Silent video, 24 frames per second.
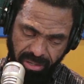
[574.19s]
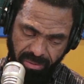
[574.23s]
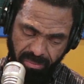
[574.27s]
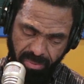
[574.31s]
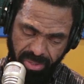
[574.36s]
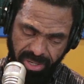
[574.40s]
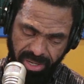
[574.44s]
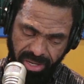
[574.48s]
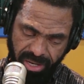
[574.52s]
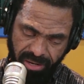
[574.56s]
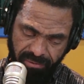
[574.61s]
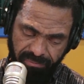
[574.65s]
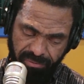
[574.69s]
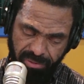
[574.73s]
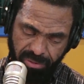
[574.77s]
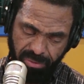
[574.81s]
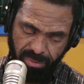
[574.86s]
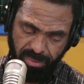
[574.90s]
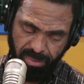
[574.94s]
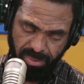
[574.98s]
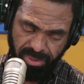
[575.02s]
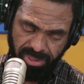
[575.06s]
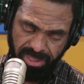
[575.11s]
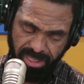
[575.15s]
We have
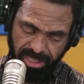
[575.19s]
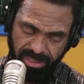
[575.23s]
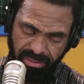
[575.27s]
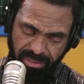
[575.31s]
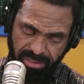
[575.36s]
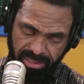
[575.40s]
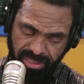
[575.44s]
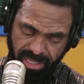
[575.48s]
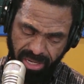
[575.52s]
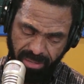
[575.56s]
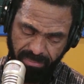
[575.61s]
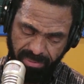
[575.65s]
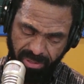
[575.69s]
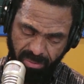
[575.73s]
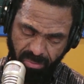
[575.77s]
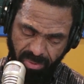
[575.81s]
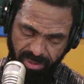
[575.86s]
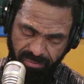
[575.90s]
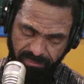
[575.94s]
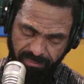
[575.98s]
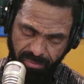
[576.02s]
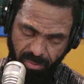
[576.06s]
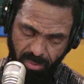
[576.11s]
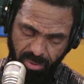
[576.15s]
to take the time that
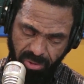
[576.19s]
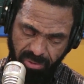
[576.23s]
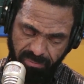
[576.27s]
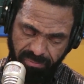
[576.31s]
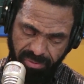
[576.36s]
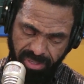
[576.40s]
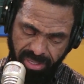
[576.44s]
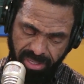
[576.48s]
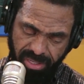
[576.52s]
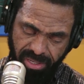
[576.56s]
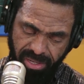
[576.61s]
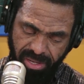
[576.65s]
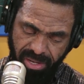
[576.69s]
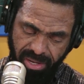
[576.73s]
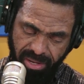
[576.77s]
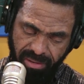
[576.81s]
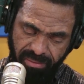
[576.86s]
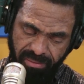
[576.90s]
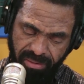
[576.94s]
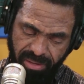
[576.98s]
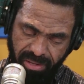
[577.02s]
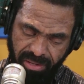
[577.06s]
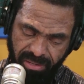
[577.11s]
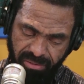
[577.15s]
when folks feel
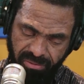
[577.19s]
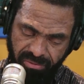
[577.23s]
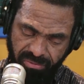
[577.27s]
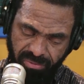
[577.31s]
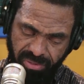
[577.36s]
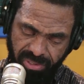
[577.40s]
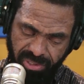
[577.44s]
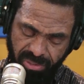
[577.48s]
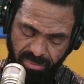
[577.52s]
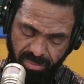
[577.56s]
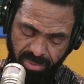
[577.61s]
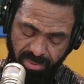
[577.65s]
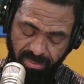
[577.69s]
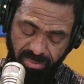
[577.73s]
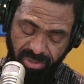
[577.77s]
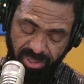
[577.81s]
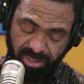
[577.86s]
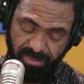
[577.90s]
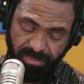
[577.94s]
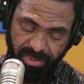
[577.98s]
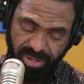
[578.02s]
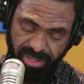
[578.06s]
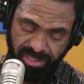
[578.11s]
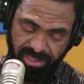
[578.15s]
they are treated with
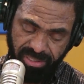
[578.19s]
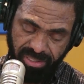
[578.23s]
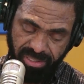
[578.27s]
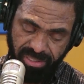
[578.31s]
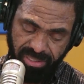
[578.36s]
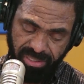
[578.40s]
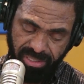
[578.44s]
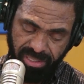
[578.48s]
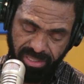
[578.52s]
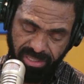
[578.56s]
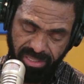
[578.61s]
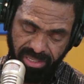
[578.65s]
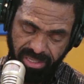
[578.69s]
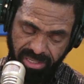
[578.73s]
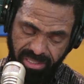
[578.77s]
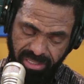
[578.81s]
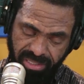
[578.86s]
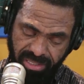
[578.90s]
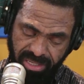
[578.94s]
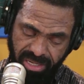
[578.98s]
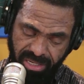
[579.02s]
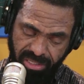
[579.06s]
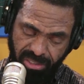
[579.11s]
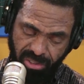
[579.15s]
respect and they
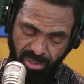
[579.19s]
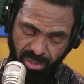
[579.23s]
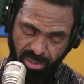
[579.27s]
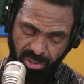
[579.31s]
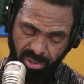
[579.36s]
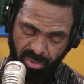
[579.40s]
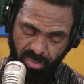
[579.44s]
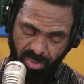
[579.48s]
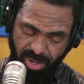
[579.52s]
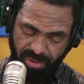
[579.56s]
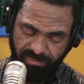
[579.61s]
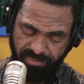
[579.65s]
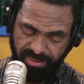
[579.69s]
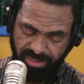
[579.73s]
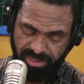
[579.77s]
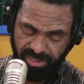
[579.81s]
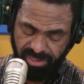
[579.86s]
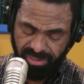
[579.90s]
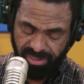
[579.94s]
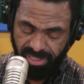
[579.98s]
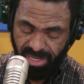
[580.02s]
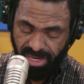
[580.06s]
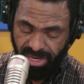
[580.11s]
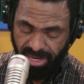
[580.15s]
can talk to
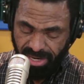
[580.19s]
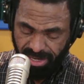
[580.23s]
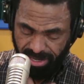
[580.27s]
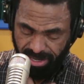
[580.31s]
officers,